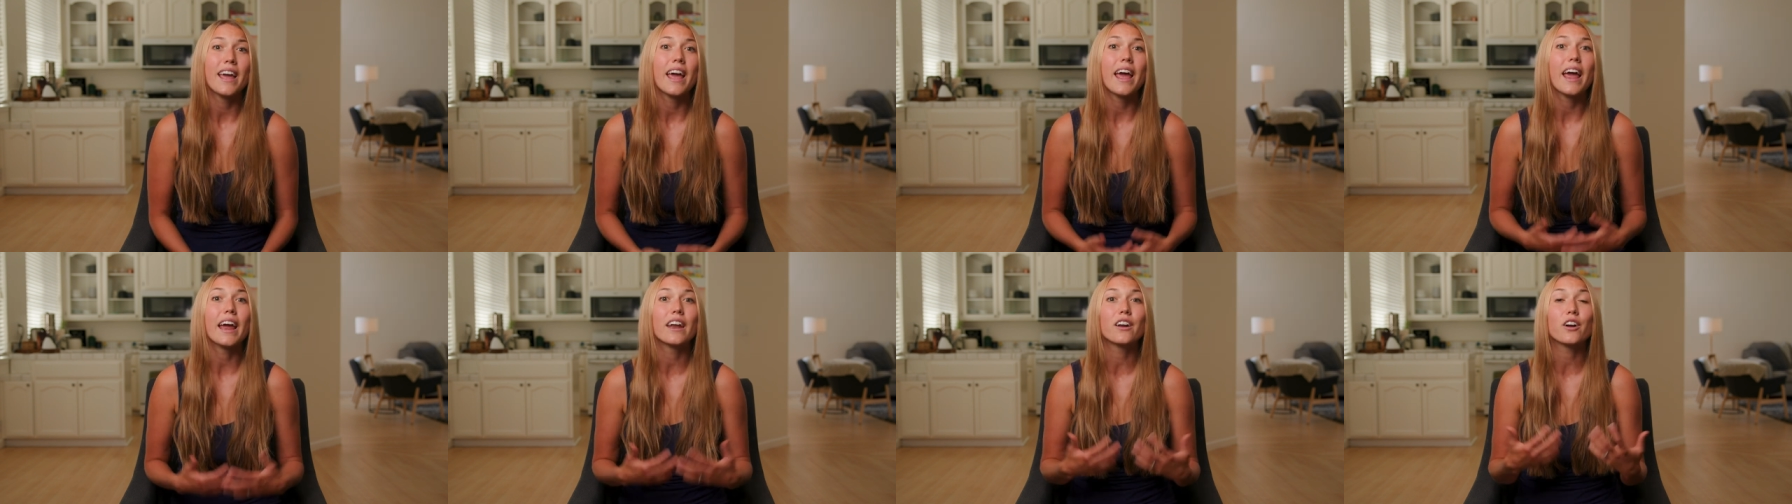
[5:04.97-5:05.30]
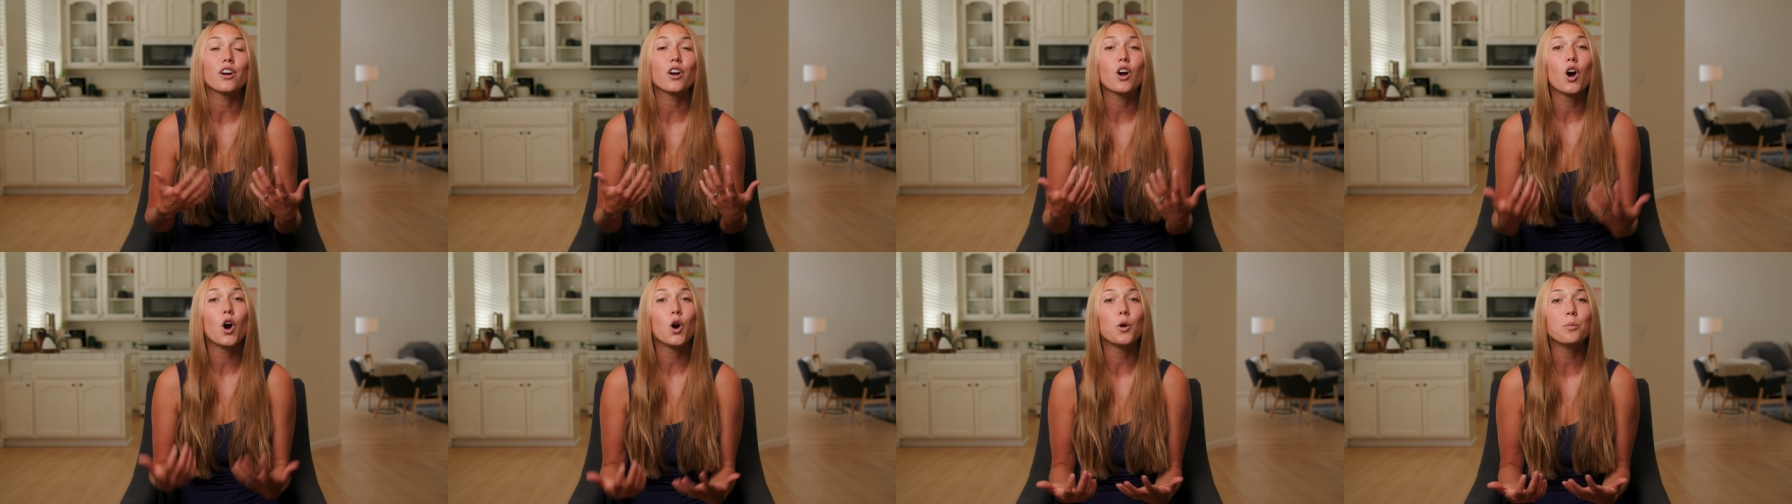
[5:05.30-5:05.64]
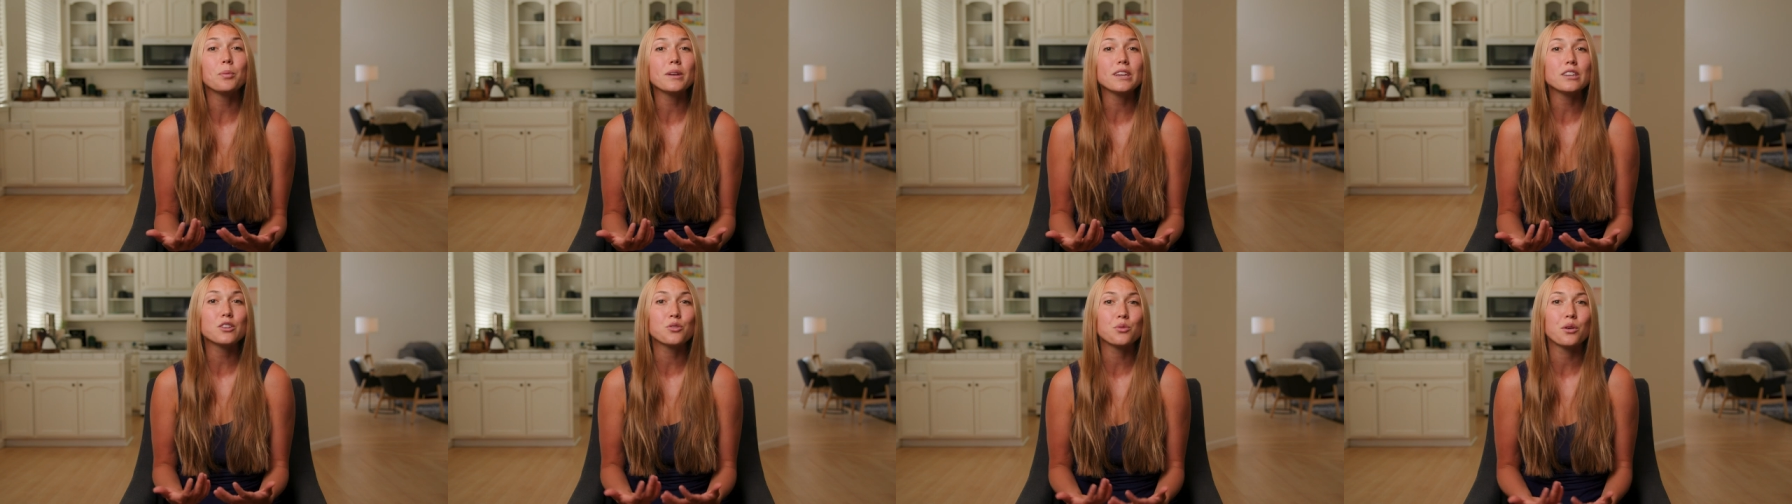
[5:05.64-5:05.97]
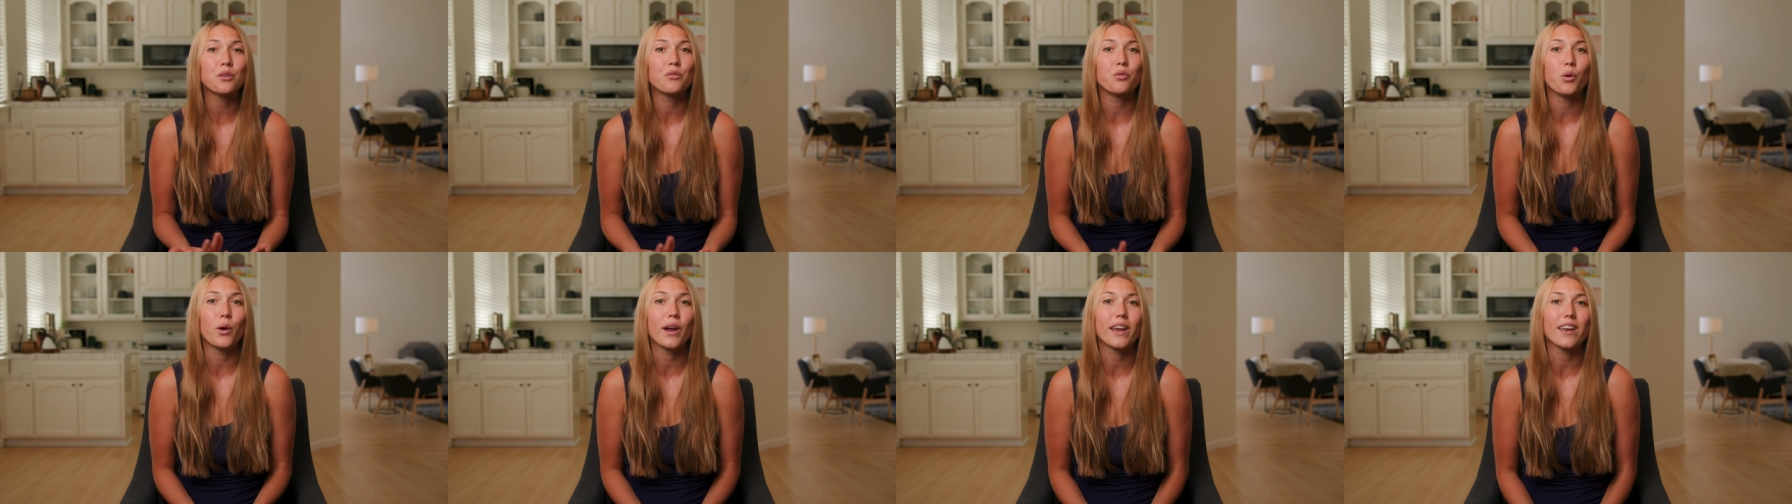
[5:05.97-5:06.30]
and are hoping to
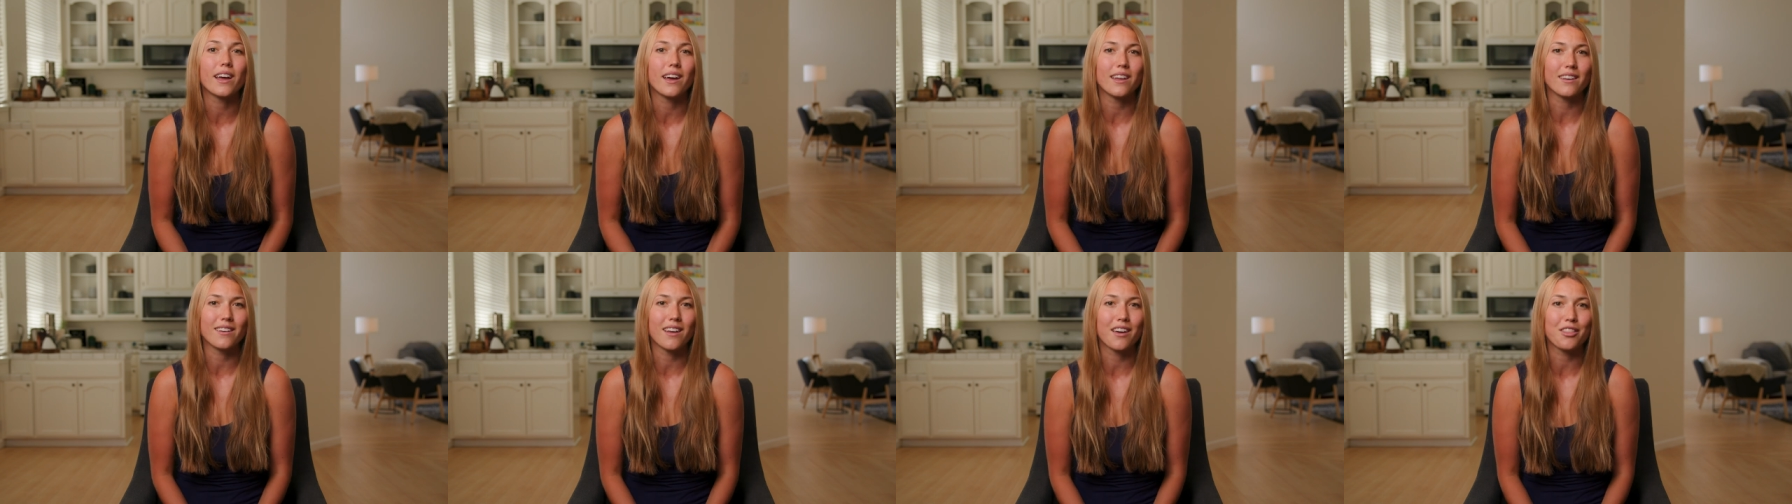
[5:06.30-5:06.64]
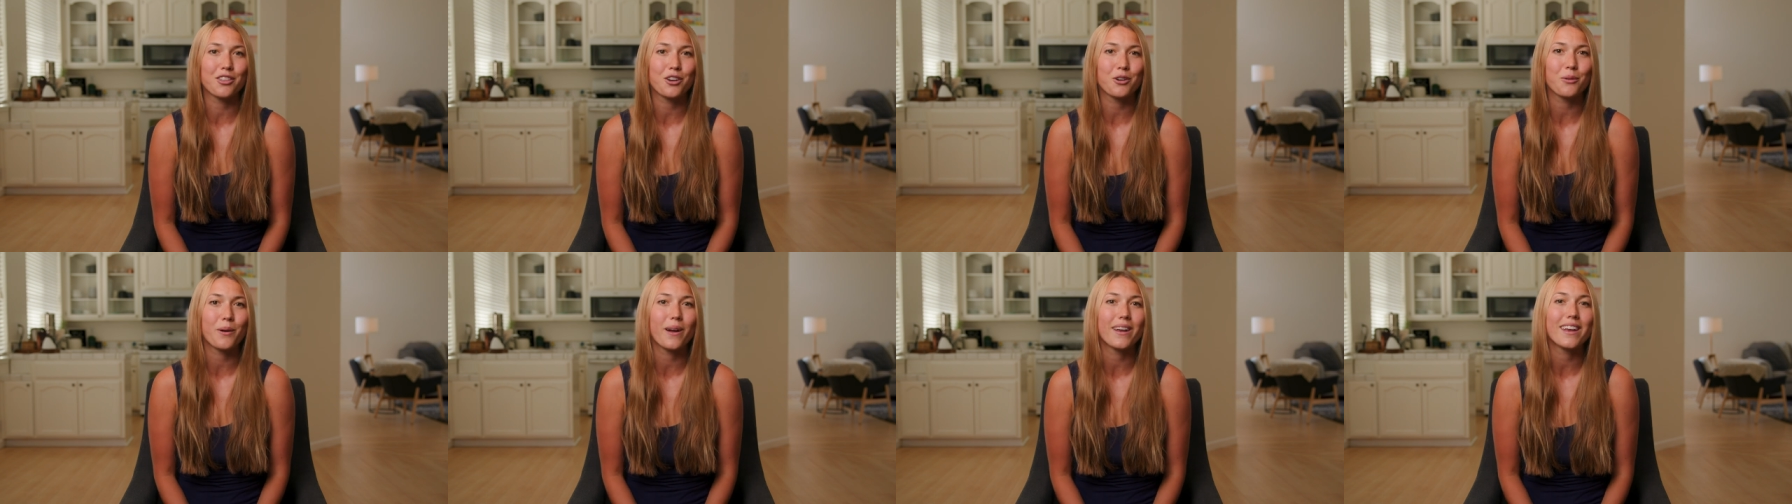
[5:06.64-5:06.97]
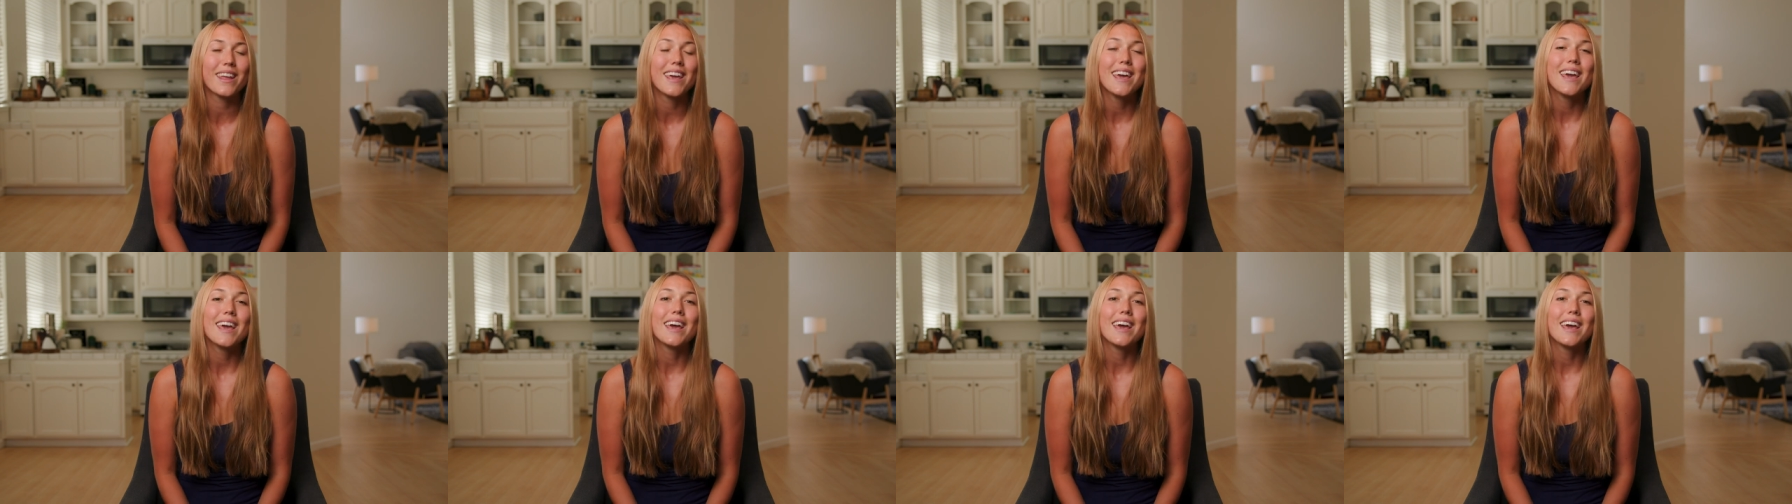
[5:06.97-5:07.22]
avoid another one.